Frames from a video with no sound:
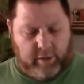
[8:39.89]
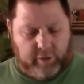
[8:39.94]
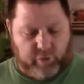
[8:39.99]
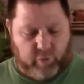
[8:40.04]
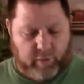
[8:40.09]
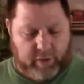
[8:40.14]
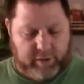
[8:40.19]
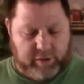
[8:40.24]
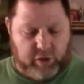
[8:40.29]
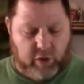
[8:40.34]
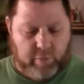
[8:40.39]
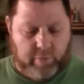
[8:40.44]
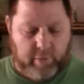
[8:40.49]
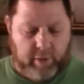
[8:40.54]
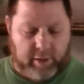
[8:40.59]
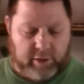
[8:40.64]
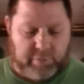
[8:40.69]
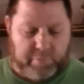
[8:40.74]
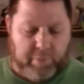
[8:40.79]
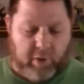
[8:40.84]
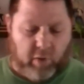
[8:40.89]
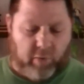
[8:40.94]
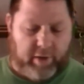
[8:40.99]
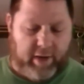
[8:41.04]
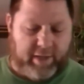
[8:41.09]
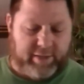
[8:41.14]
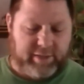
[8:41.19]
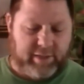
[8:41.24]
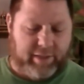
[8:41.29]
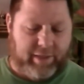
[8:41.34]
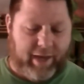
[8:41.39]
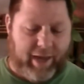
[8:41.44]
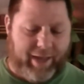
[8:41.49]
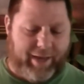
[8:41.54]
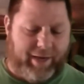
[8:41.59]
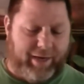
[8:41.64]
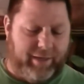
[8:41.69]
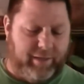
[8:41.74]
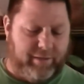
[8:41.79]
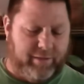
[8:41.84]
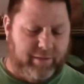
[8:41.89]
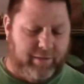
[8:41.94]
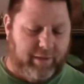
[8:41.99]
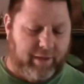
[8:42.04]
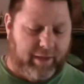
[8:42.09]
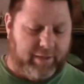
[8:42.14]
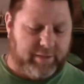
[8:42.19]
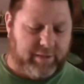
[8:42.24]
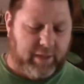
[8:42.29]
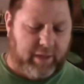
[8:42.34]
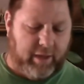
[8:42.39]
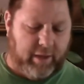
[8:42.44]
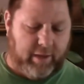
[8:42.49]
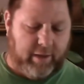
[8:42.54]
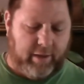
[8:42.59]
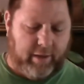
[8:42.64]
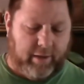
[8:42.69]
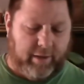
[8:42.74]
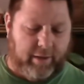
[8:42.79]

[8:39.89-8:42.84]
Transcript: 22-inch bolt has a